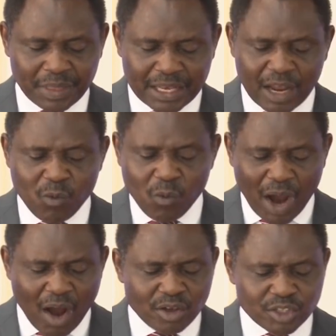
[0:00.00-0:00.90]
Now,
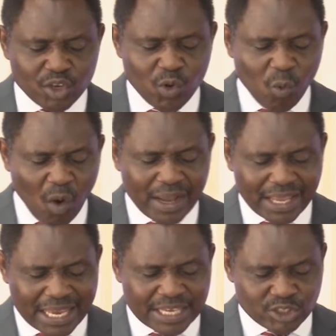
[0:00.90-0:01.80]
how do you
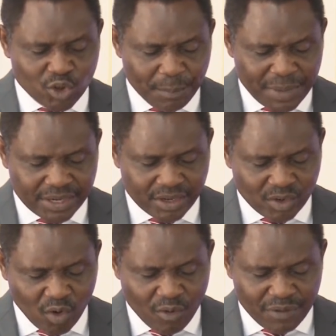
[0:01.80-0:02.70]
walk in
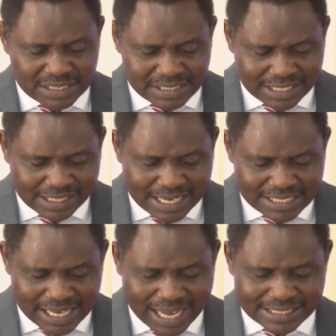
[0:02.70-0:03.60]
dominion over
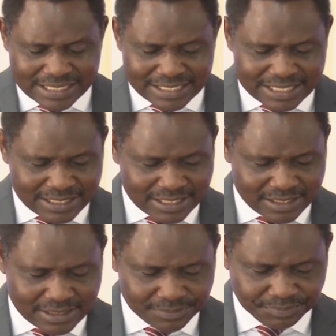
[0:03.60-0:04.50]
sickness and
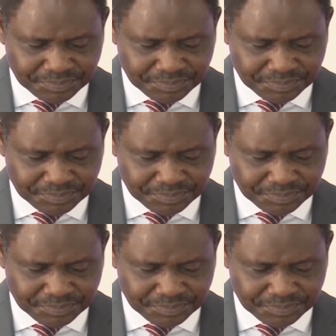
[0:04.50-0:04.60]
diseases?